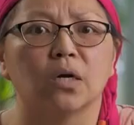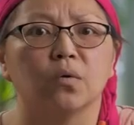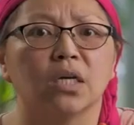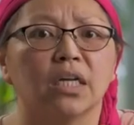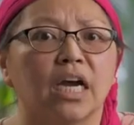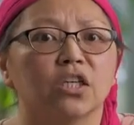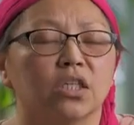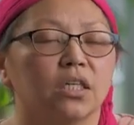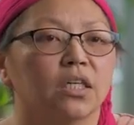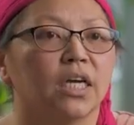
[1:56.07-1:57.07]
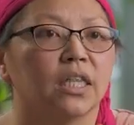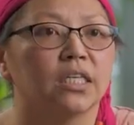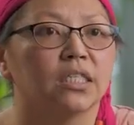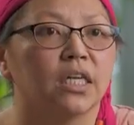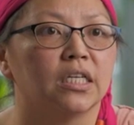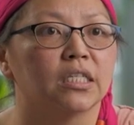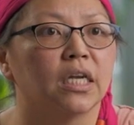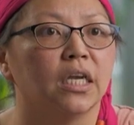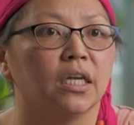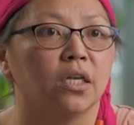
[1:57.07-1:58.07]
we can actually look at these things
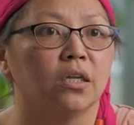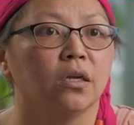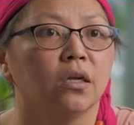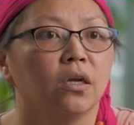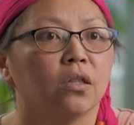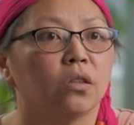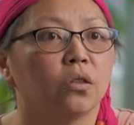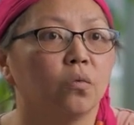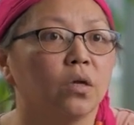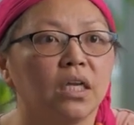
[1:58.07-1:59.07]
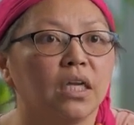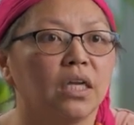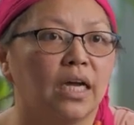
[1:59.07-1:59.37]
in 3D